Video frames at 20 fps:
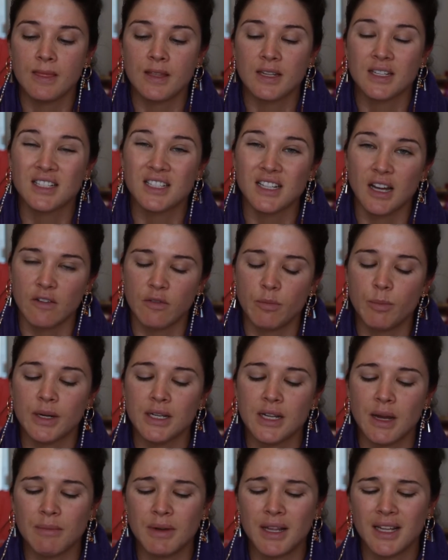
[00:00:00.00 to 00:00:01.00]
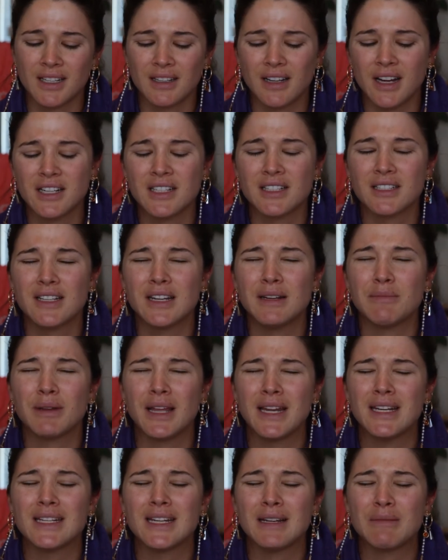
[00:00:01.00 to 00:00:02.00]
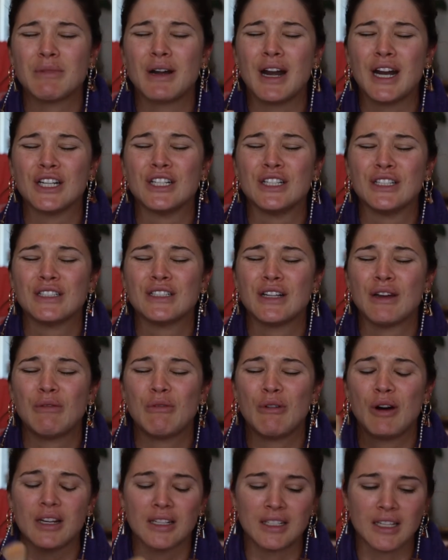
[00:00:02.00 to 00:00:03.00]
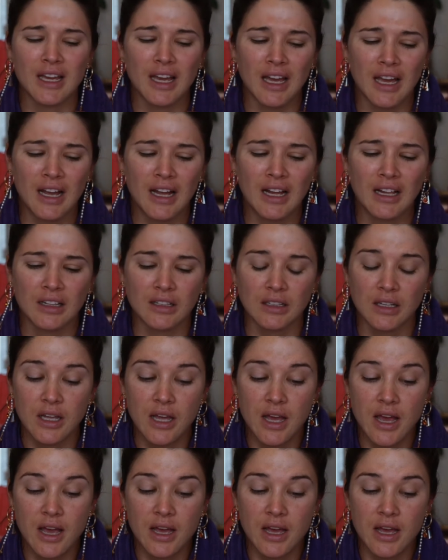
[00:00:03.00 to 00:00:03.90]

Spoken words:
stuff, but I'm like, I just need blending brushes, so what the hell?